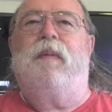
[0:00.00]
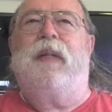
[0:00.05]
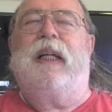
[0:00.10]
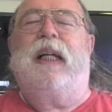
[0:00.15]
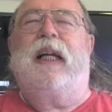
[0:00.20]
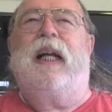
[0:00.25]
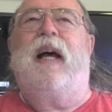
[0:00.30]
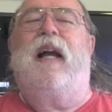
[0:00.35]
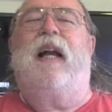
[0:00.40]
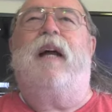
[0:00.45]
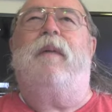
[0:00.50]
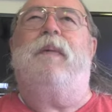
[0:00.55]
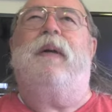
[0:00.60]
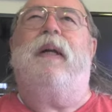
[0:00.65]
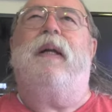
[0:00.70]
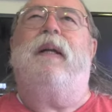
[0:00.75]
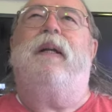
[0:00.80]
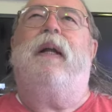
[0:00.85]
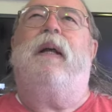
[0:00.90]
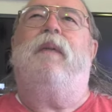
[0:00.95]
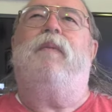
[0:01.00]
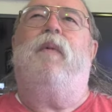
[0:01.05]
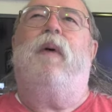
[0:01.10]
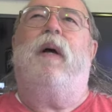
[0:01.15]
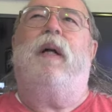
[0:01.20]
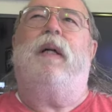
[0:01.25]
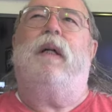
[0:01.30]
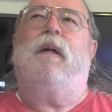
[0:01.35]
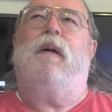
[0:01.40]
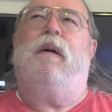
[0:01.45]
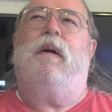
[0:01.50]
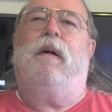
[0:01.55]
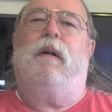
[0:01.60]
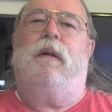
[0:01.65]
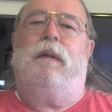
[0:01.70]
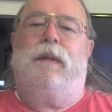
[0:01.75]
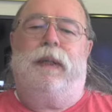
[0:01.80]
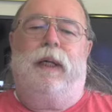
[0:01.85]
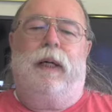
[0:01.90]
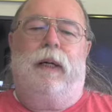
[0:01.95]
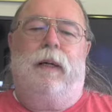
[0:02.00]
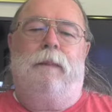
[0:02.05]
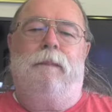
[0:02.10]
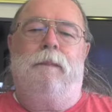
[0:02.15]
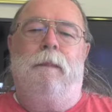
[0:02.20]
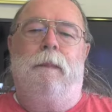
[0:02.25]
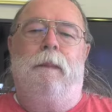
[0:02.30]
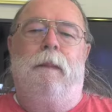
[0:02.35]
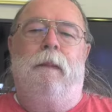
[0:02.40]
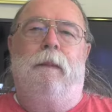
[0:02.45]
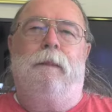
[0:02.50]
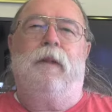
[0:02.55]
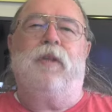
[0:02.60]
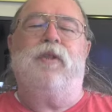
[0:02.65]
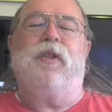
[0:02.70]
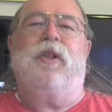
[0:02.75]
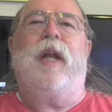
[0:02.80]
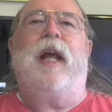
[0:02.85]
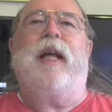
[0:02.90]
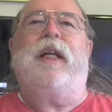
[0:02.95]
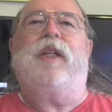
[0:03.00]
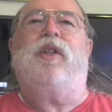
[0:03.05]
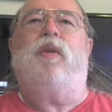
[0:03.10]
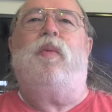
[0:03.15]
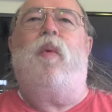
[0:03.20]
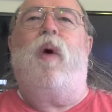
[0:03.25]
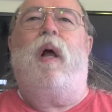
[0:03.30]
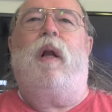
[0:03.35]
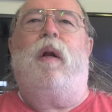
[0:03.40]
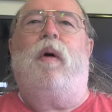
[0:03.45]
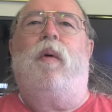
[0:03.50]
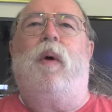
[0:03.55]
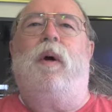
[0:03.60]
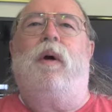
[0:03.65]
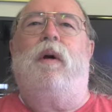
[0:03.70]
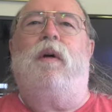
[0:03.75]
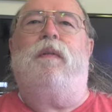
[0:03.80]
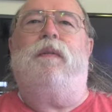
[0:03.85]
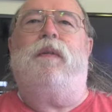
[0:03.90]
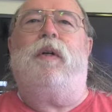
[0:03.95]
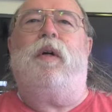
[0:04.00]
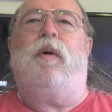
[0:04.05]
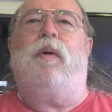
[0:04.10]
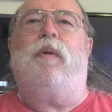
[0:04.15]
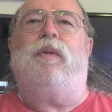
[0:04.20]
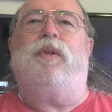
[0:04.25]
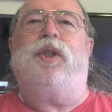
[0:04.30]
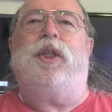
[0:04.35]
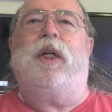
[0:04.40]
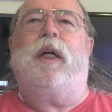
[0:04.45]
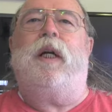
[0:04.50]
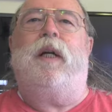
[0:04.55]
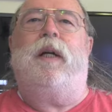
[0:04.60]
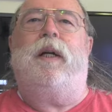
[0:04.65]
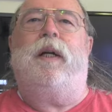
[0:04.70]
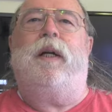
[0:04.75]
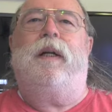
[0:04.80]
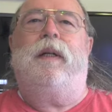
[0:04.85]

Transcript: And he got up and he did one called The Snake Swallower of Cochin.